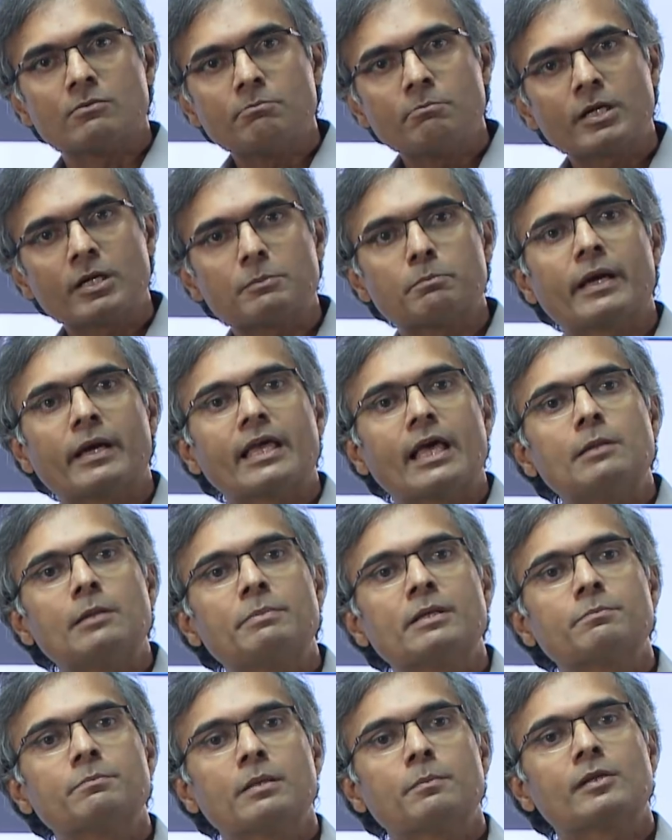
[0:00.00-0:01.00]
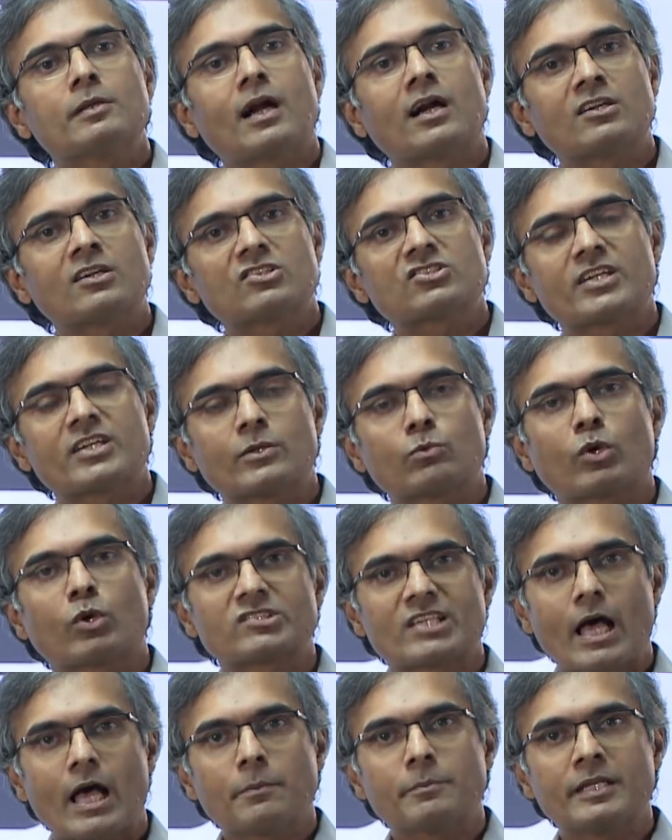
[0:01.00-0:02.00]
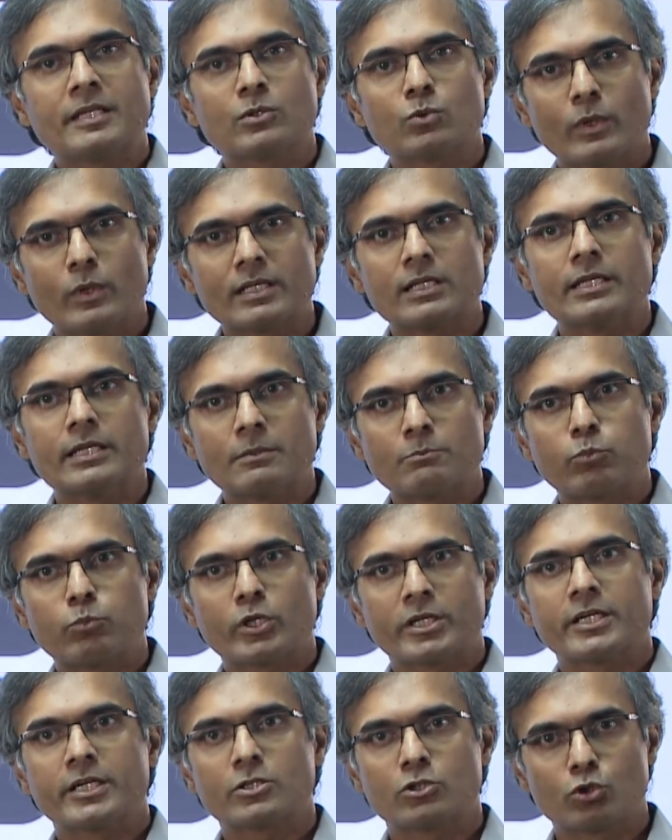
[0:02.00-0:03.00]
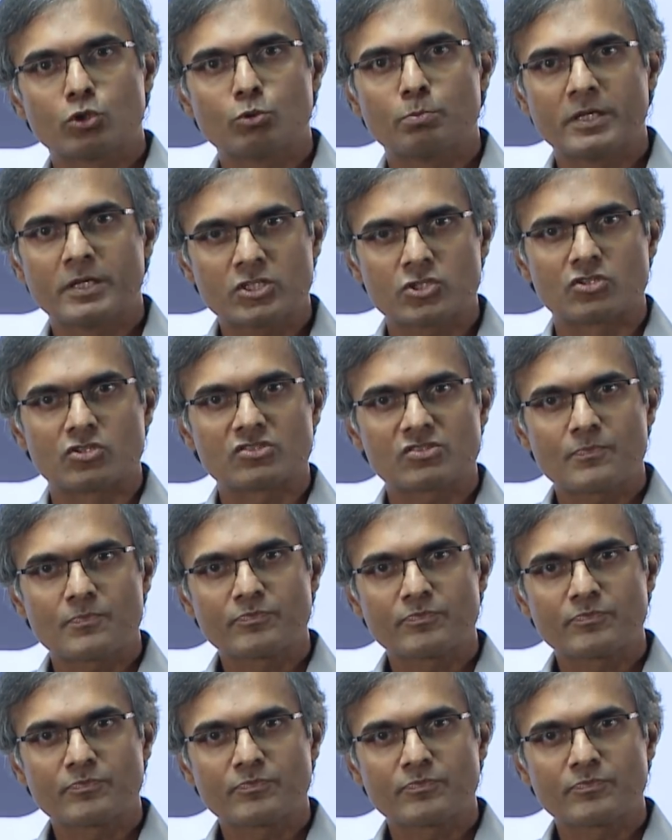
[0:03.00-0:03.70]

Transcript: but by helping people understand what's happening quickly and putting it through pictures.